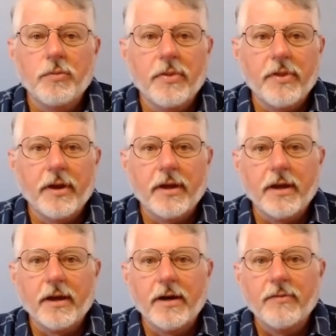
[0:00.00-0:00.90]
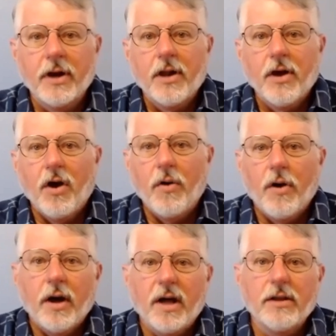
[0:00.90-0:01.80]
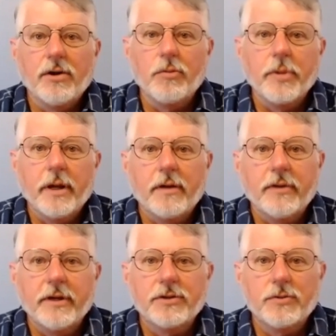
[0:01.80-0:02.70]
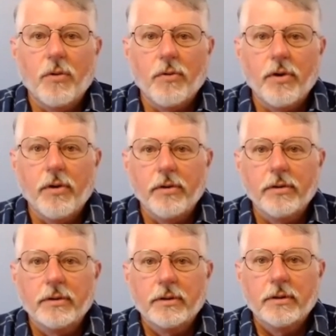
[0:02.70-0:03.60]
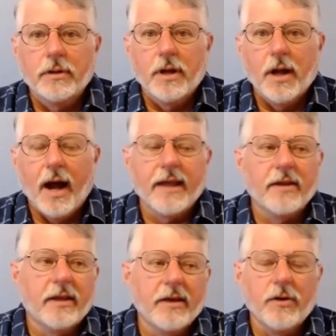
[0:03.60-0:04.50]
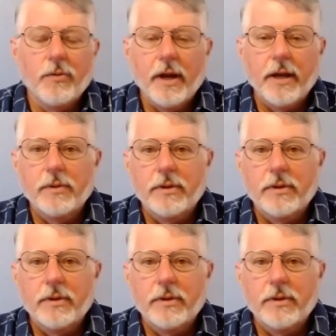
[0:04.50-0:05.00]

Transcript: thinking of, oh, a little bit of this won't hurt. I can get away with